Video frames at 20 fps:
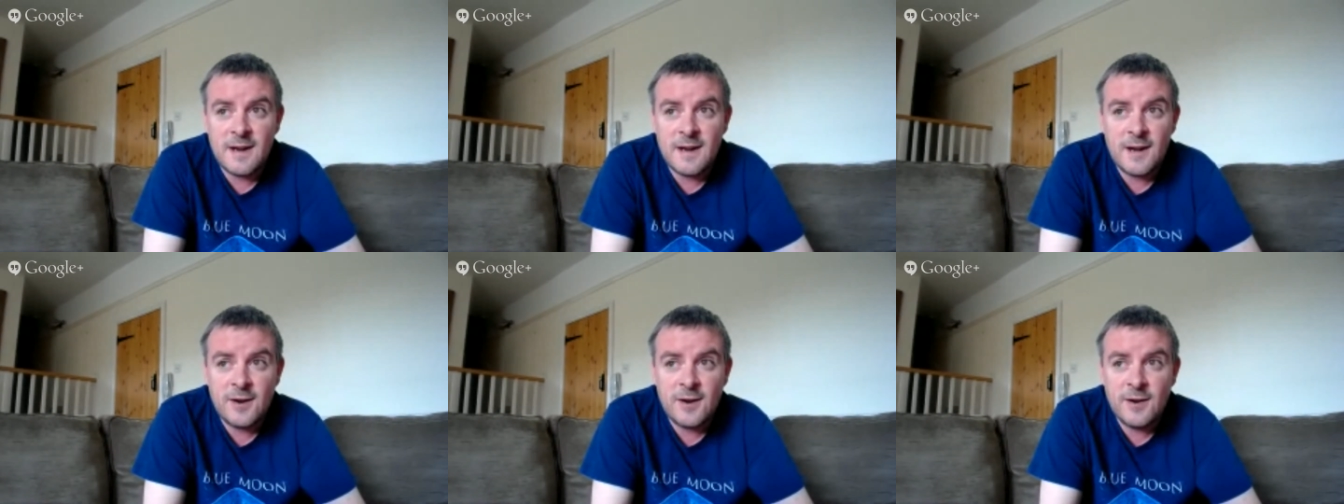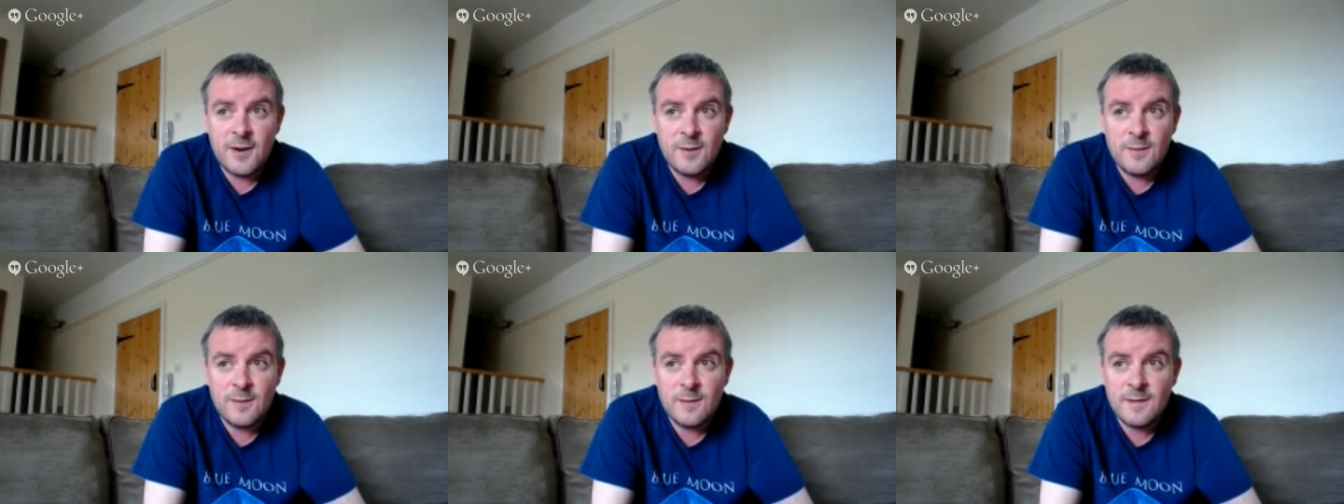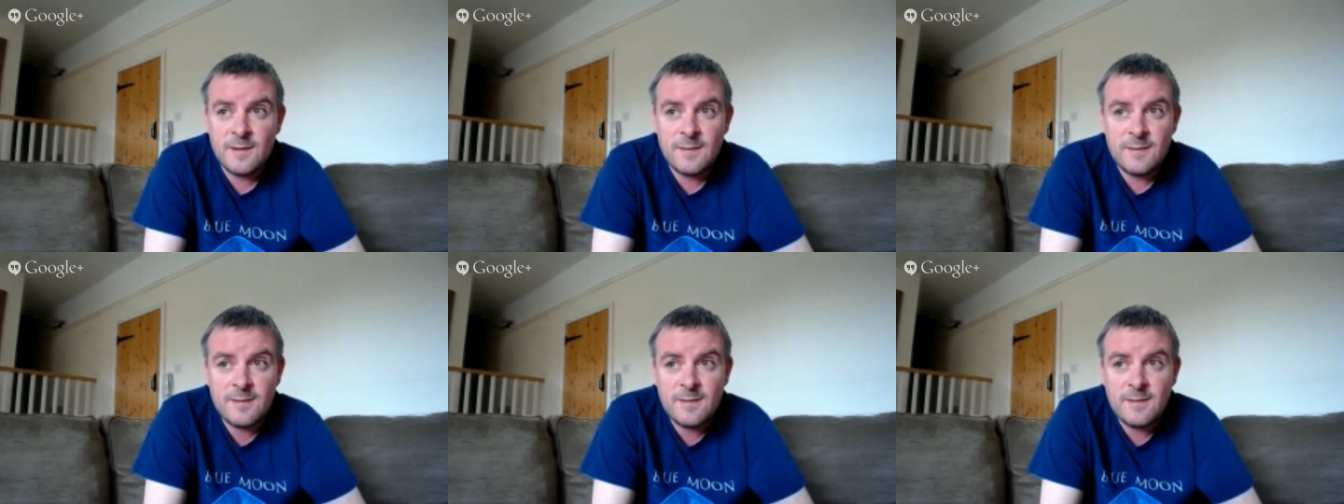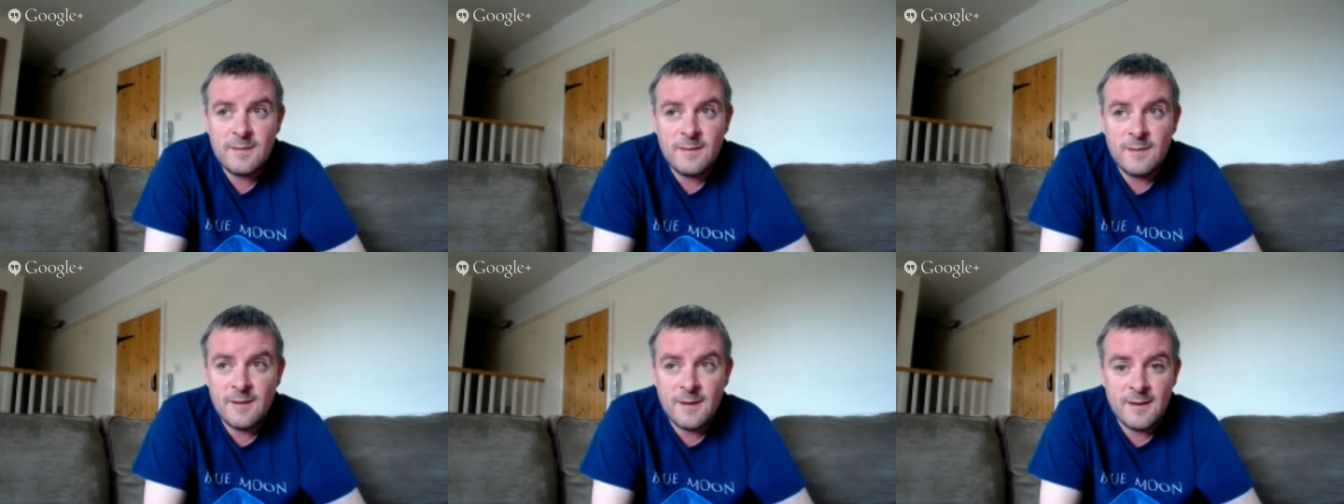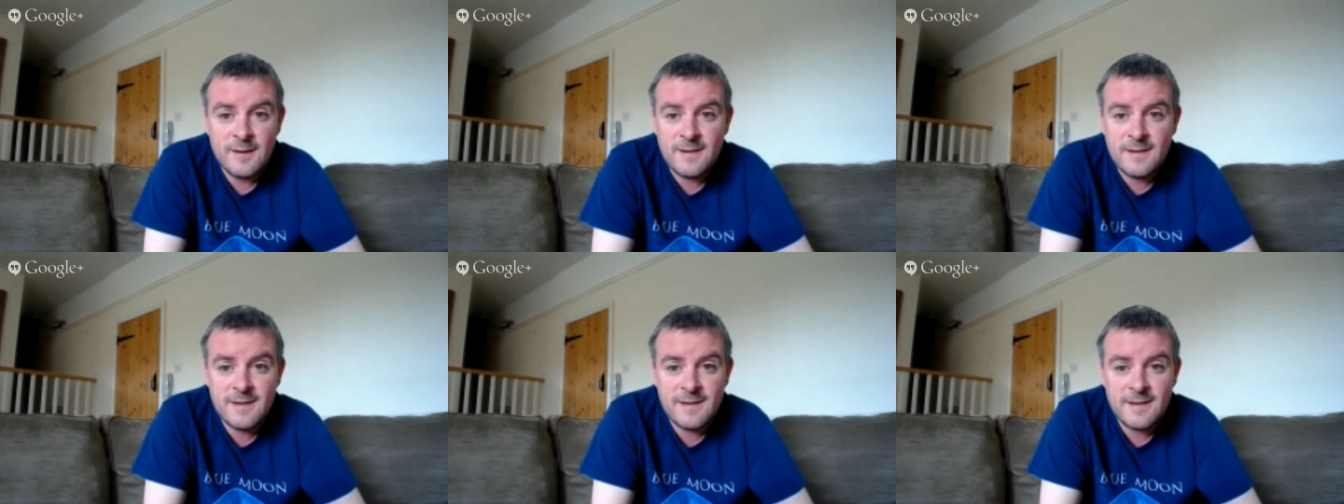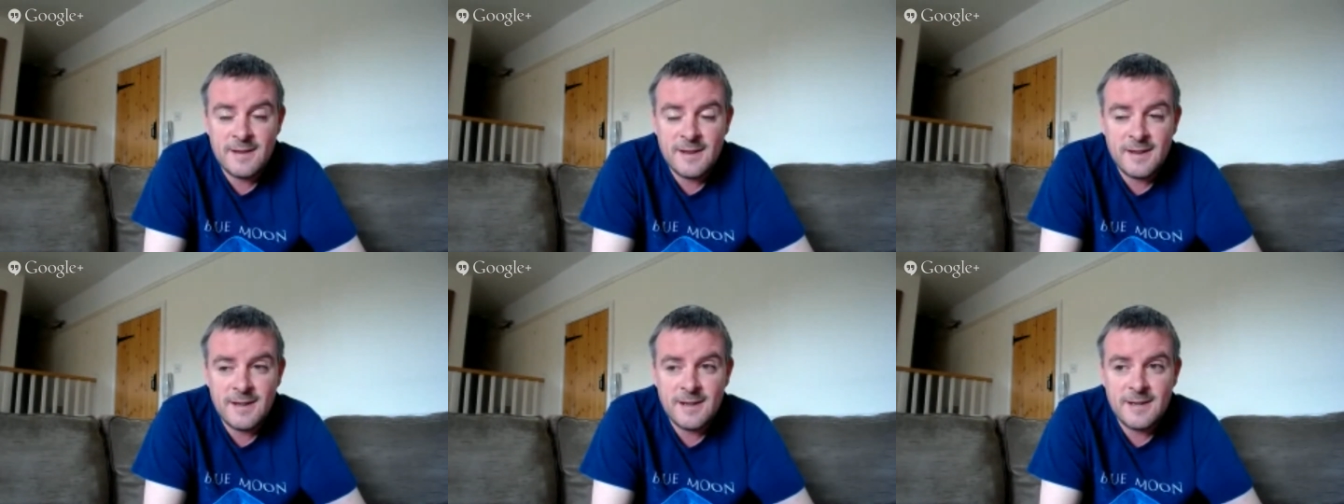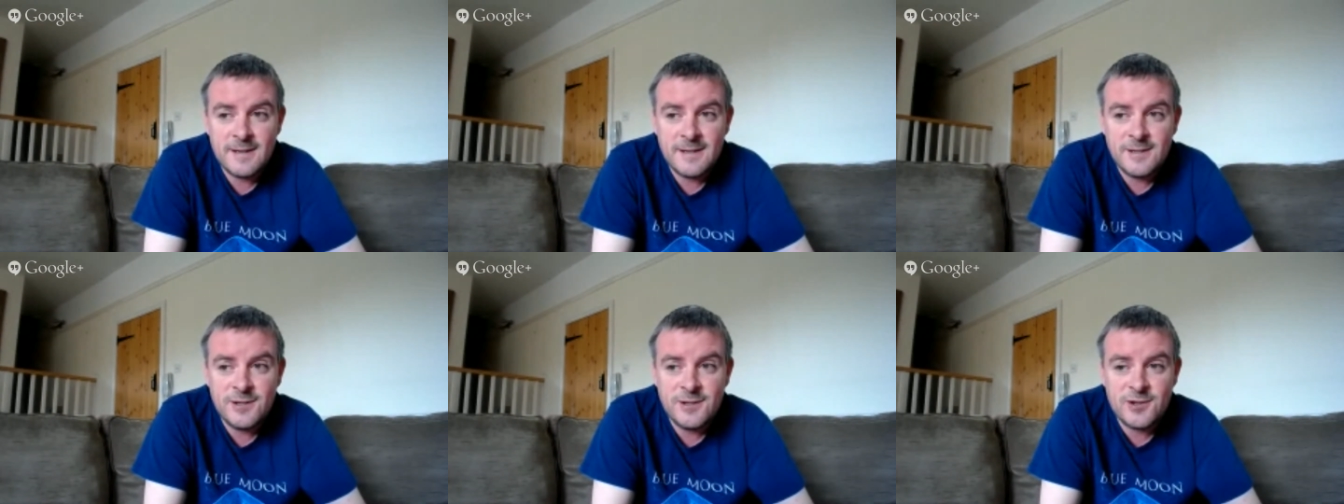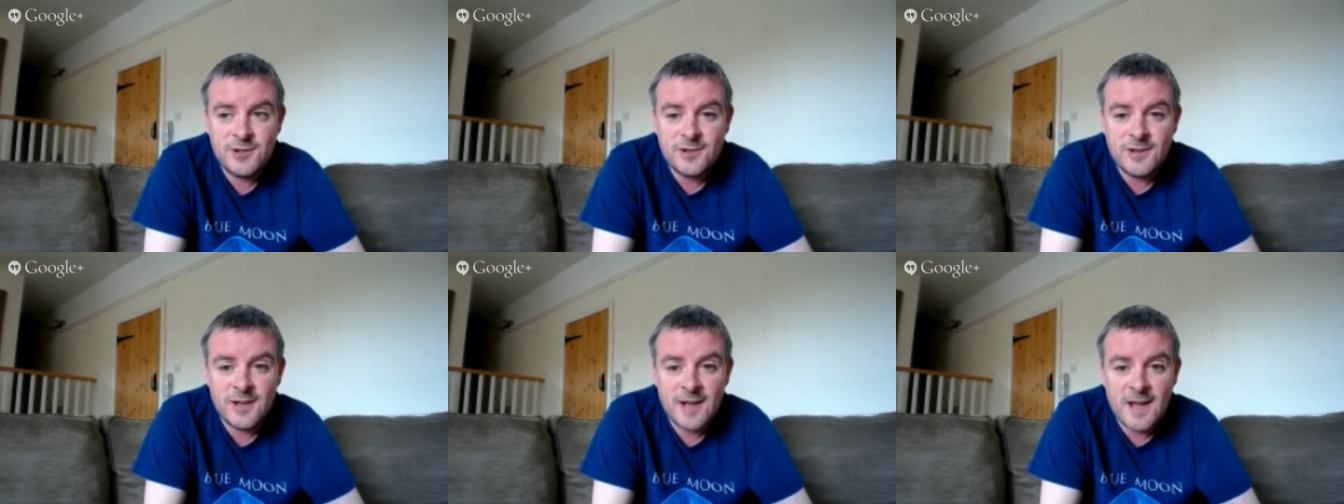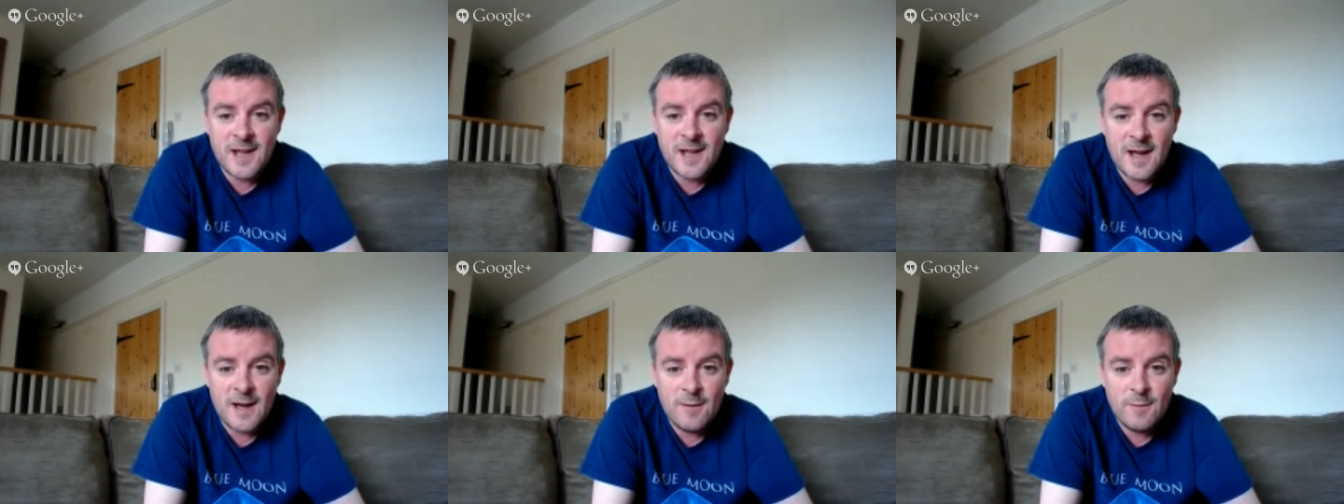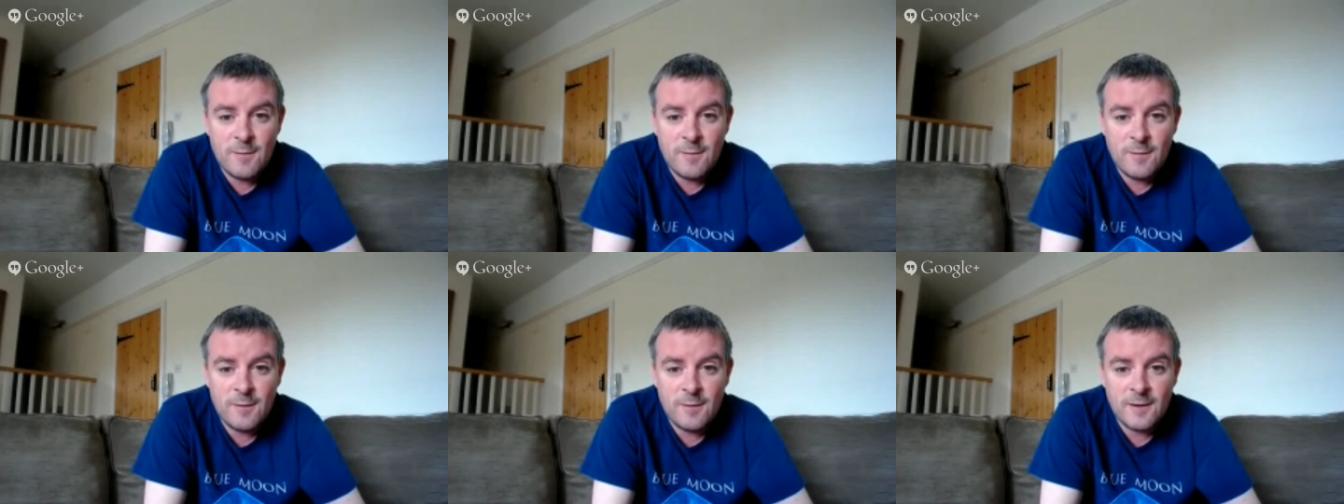scenarios that you just can't